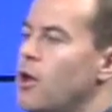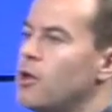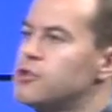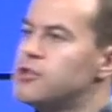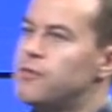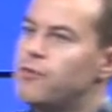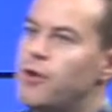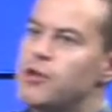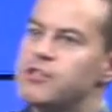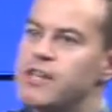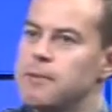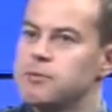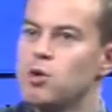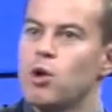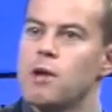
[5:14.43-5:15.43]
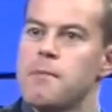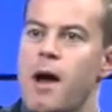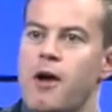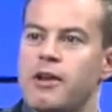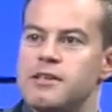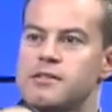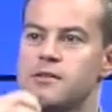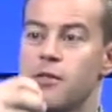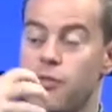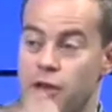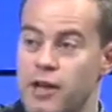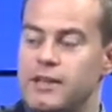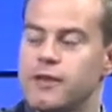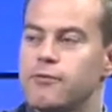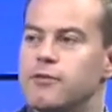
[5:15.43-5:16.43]
So the first thing I'm talking about is
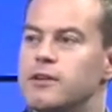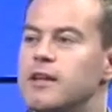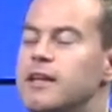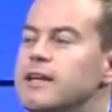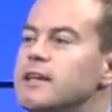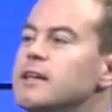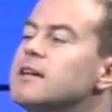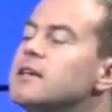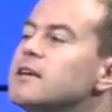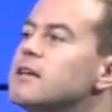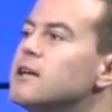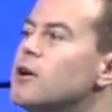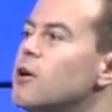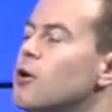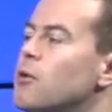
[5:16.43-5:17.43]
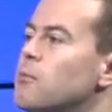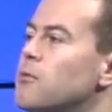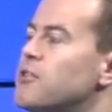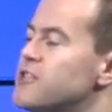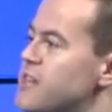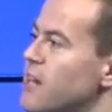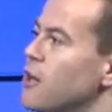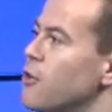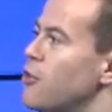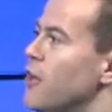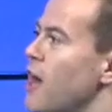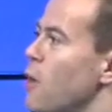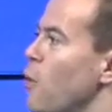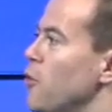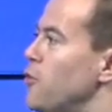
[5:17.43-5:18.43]
think differently. But the second
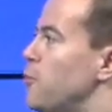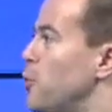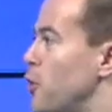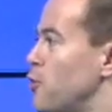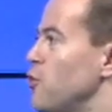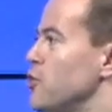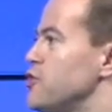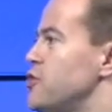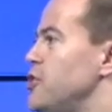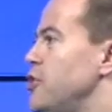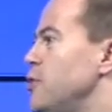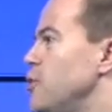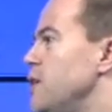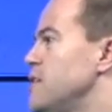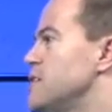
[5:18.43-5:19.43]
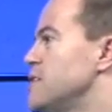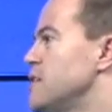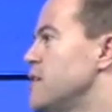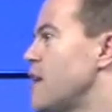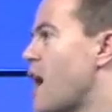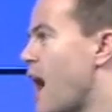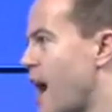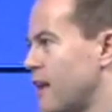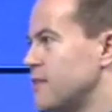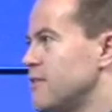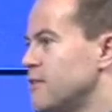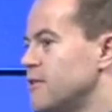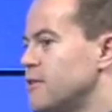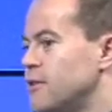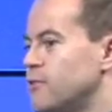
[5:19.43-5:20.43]
thing I want to put across to you is act
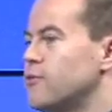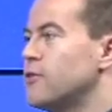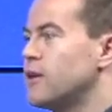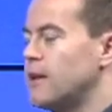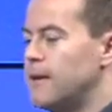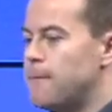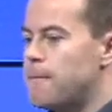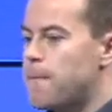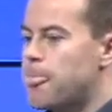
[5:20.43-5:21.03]
differently.